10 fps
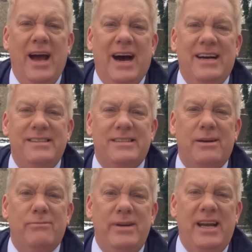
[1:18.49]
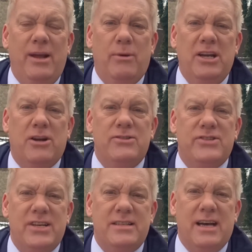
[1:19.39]
And really, when you
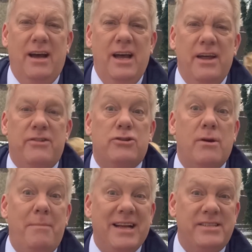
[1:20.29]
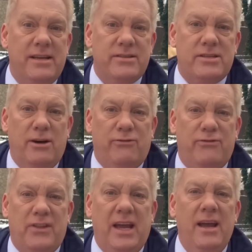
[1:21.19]
consider the dramatic stuff,
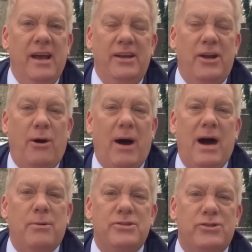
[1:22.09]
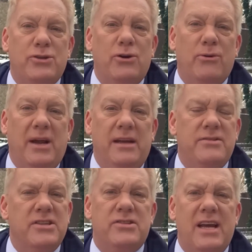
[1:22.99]
the, you know, our story,
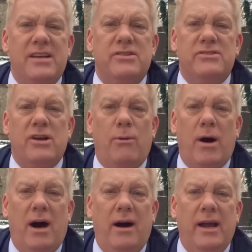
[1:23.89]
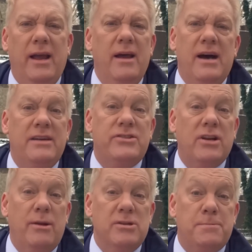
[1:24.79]
the stakes are so high, and
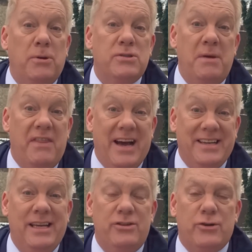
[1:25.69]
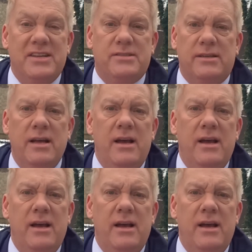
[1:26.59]
suddenly we're supposed to be that interested.